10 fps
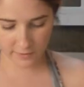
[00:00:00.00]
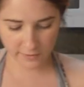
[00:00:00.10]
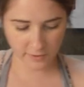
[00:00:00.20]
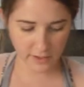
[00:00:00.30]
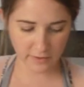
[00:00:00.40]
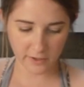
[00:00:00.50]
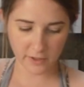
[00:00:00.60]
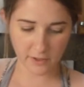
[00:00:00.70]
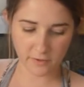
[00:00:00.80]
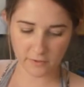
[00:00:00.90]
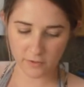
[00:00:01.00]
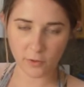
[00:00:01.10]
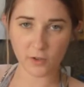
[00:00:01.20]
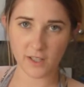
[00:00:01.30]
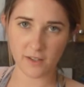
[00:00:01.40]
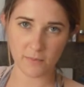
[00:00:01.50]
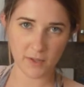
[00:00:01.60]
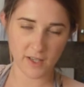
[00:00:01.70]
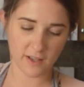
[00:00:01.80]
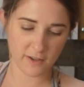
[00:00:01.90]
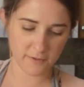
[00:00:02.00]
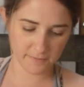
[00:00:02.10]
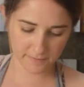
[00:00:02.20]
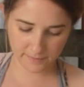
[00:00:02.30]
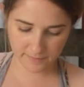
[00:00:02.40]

Flour your rolling pin.